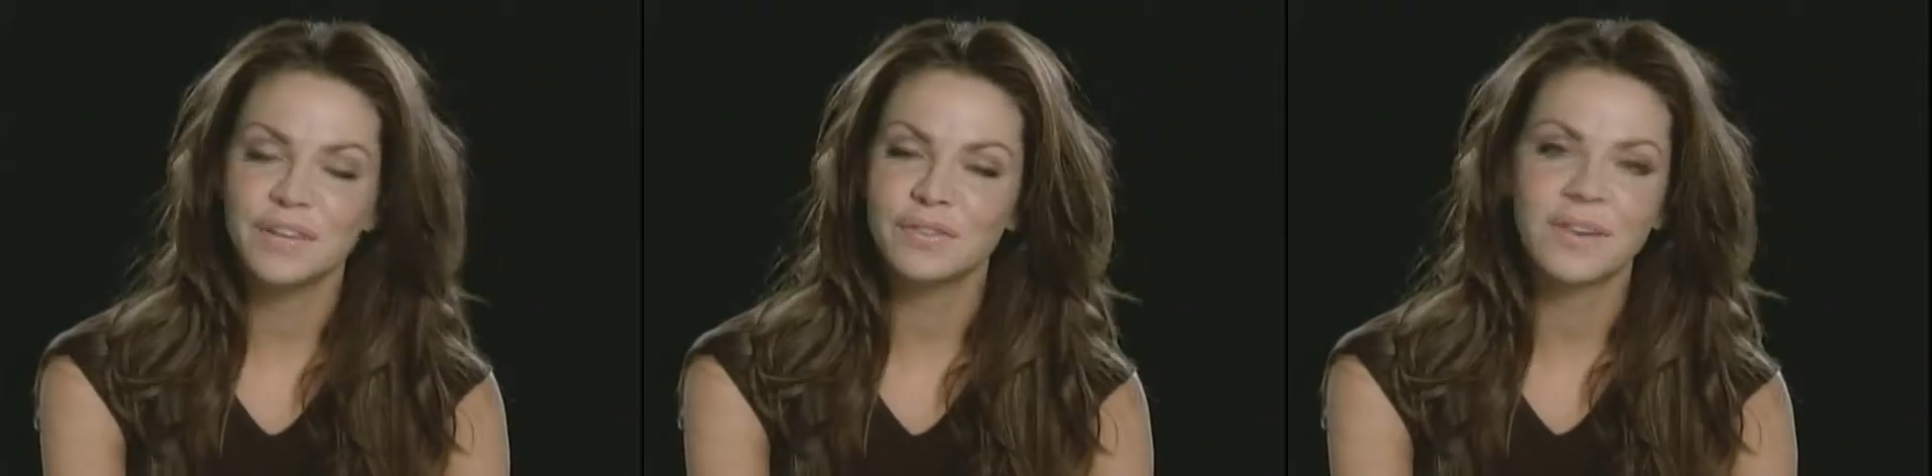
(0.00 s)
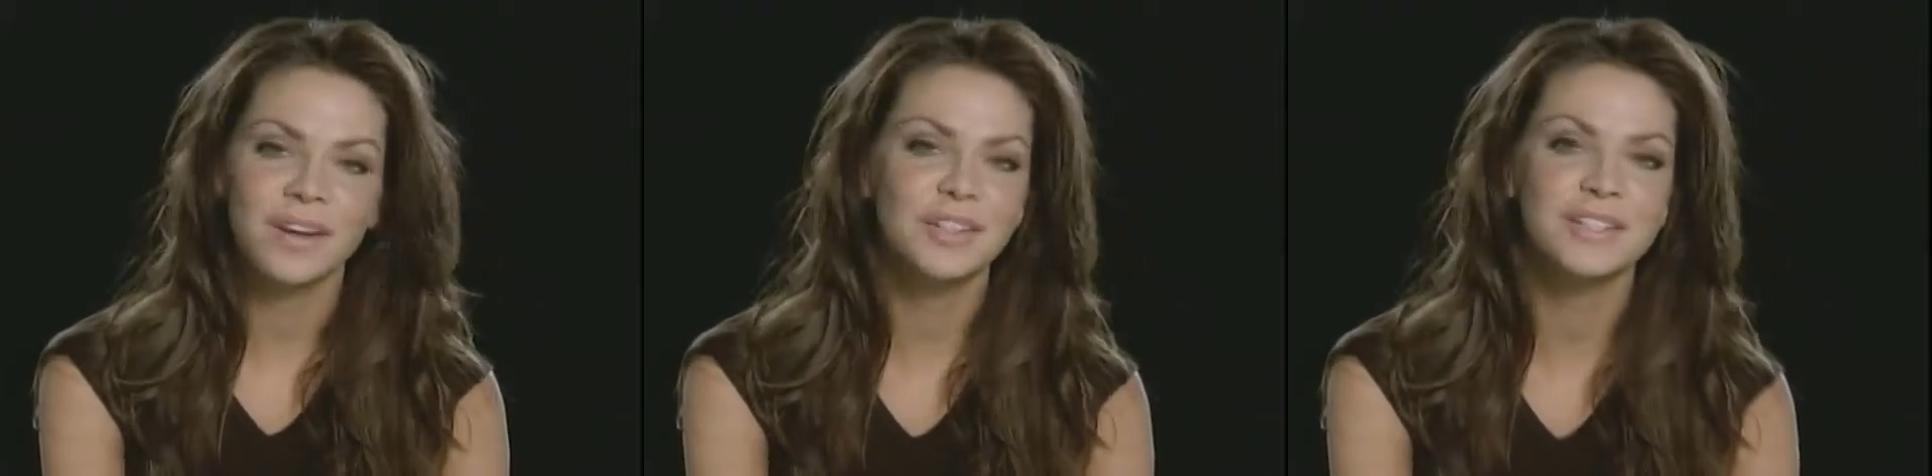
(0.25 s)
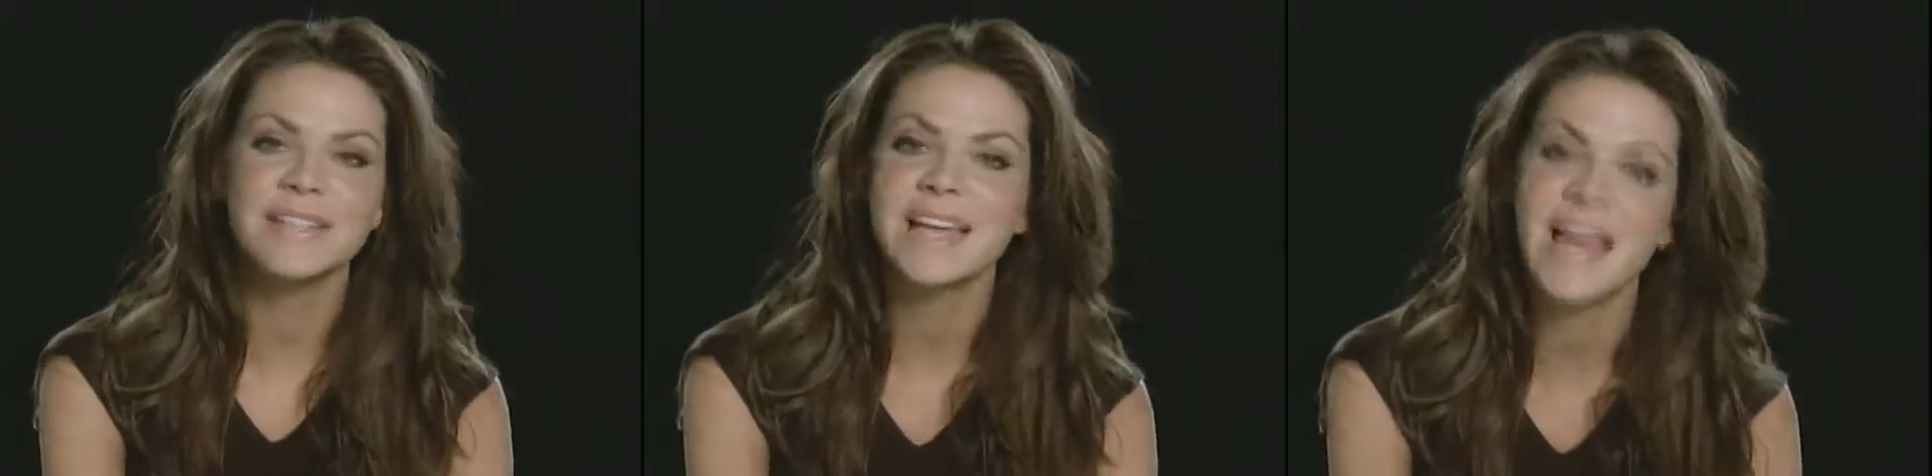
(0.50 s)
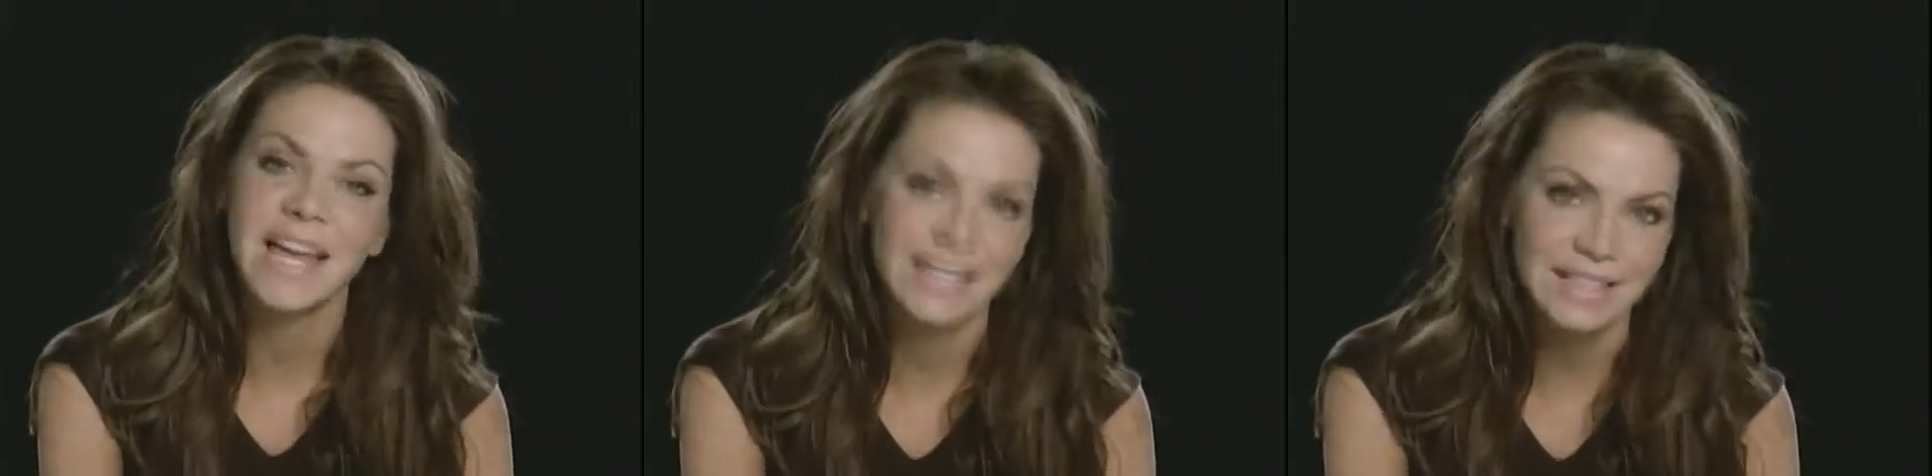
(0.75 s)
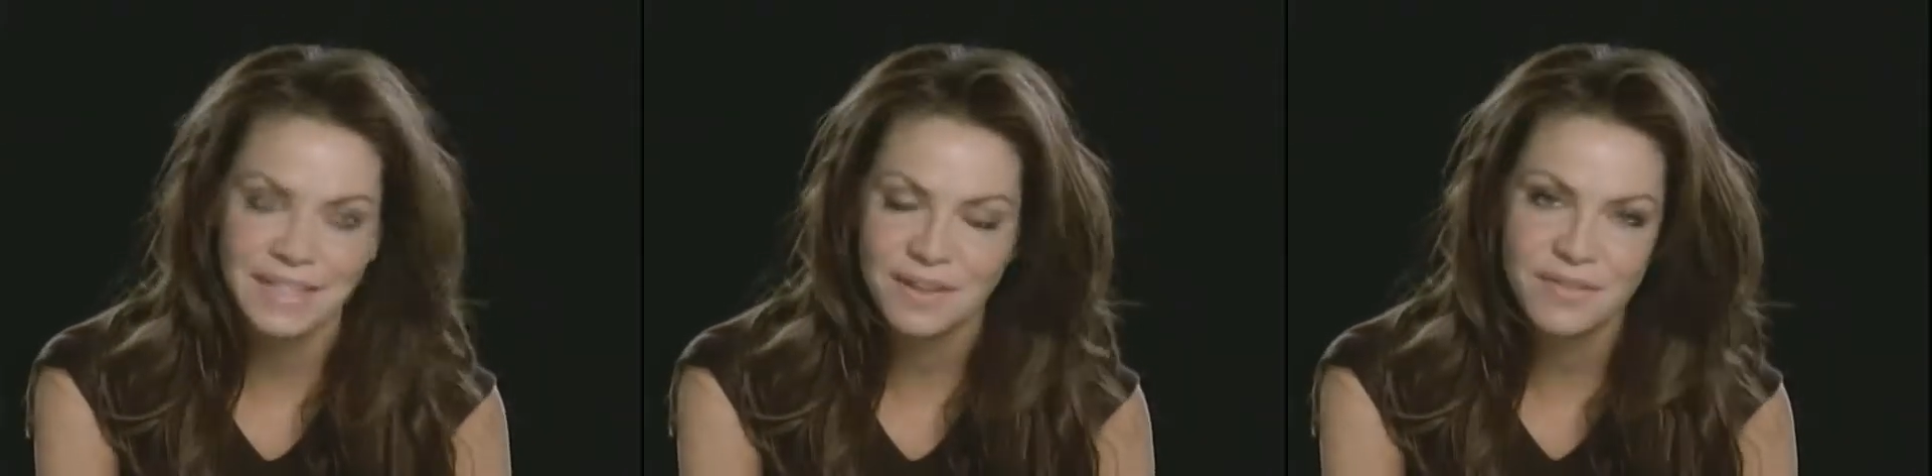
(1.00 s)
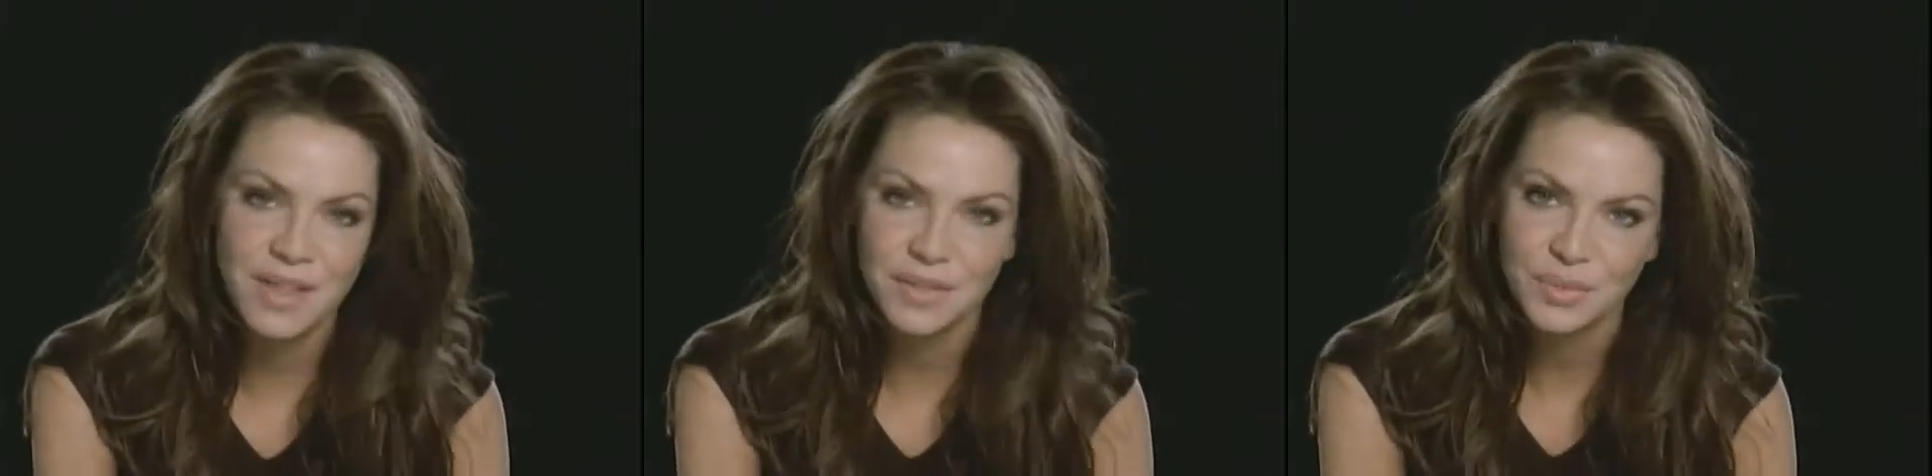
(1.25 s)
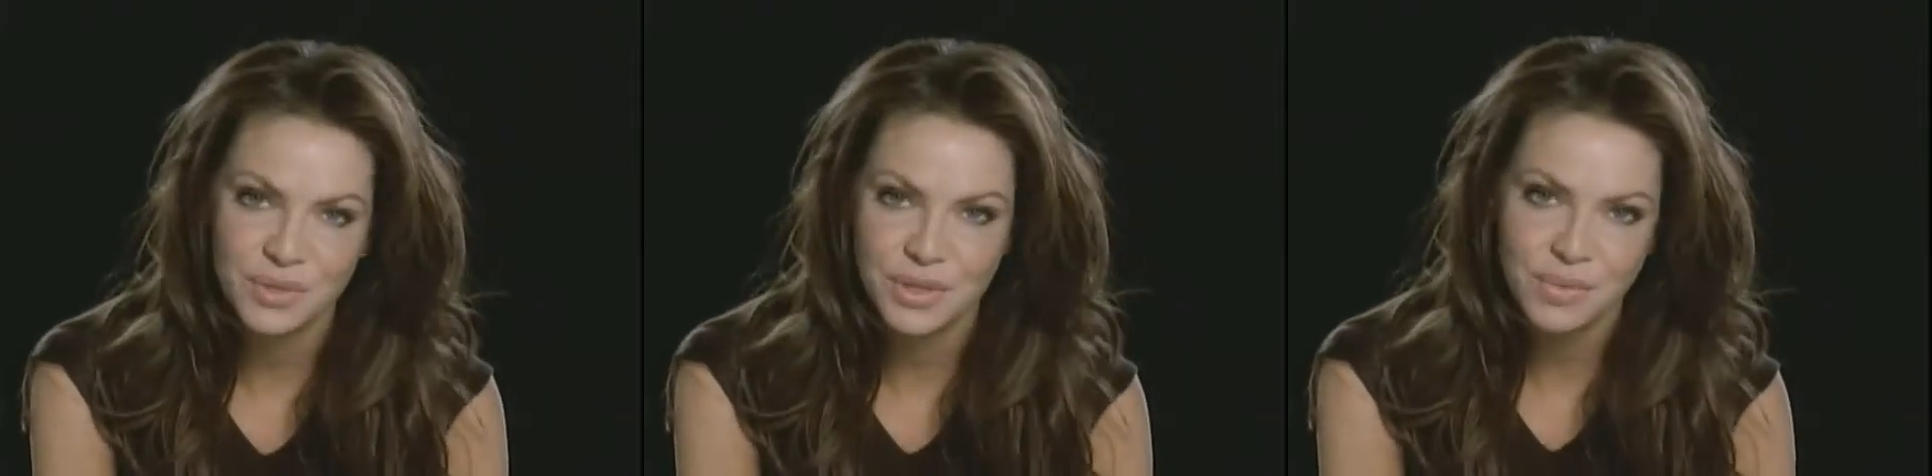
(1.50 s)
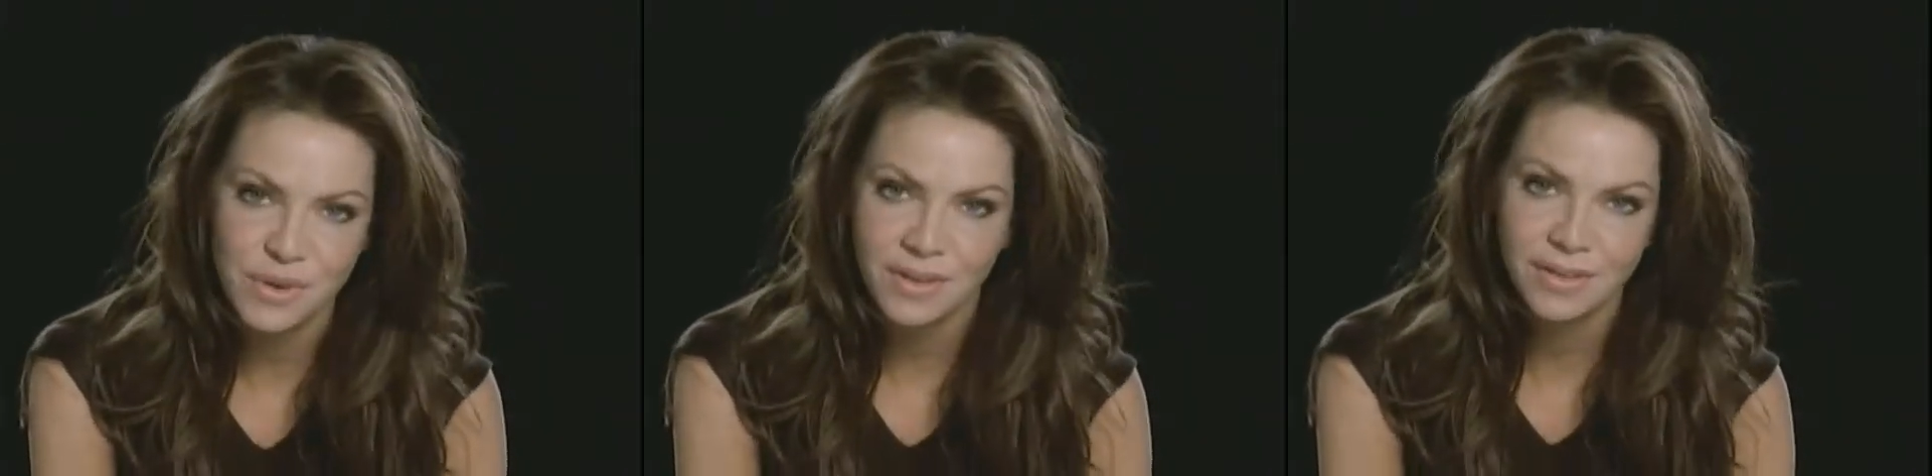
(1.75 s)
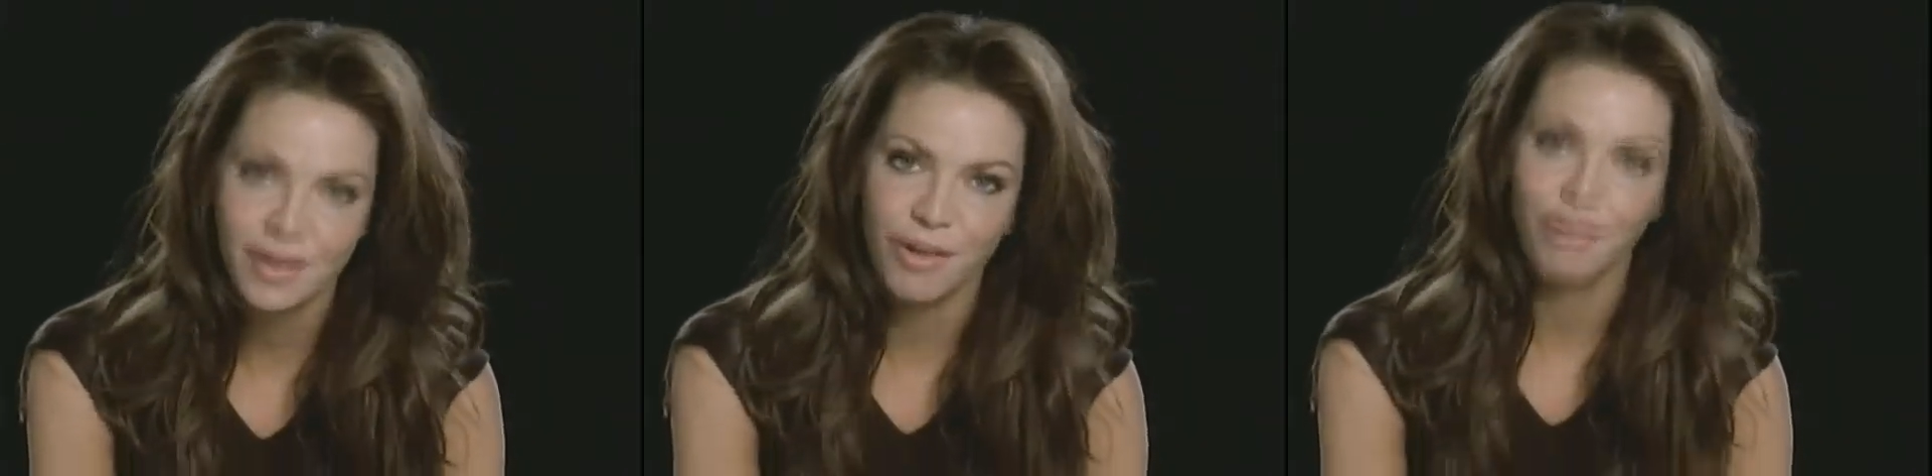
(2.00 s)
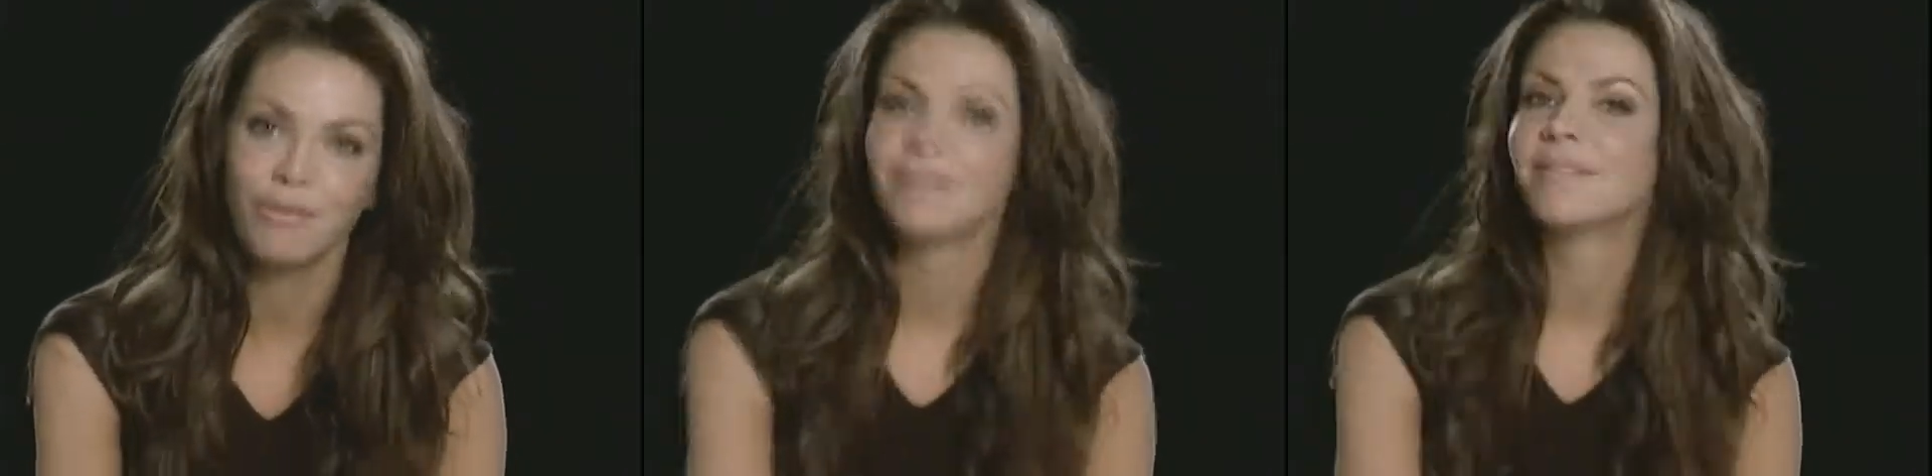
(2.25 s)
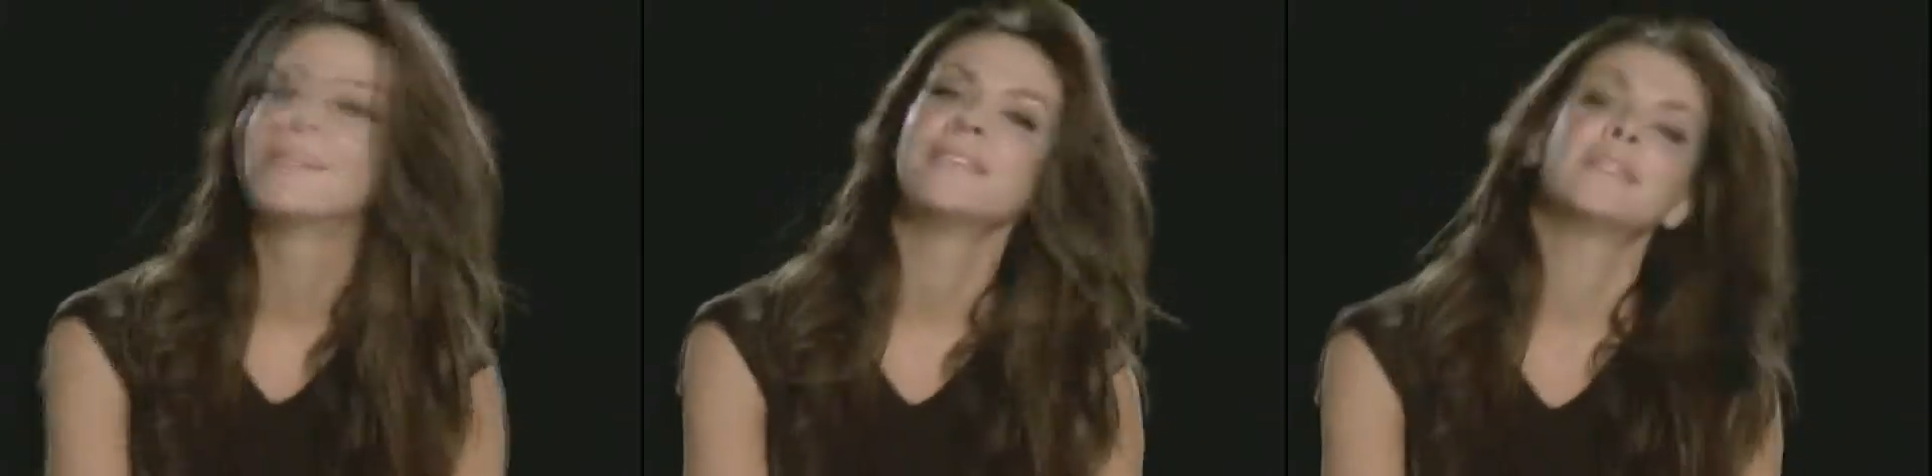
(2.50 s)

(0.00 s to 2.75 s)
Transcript: I fired Ted, if that's what you want to know.